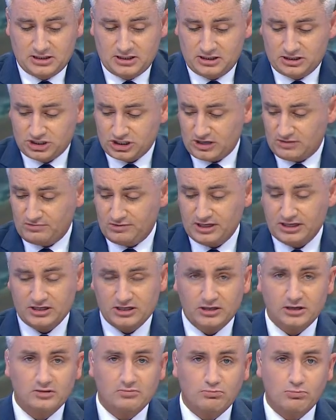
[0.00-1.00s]
generally
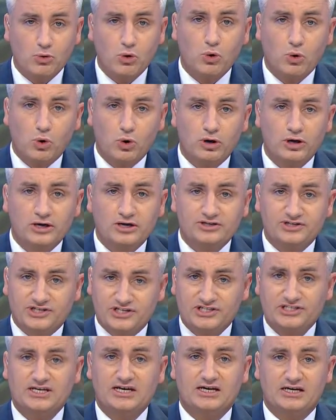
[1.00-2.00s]
more
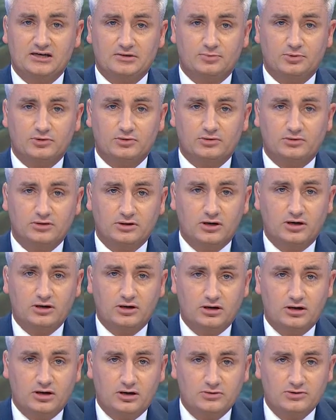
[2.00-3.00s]
sustainable. Uh,
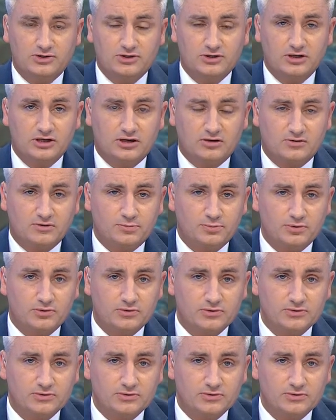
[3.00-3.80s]
Oh young reports.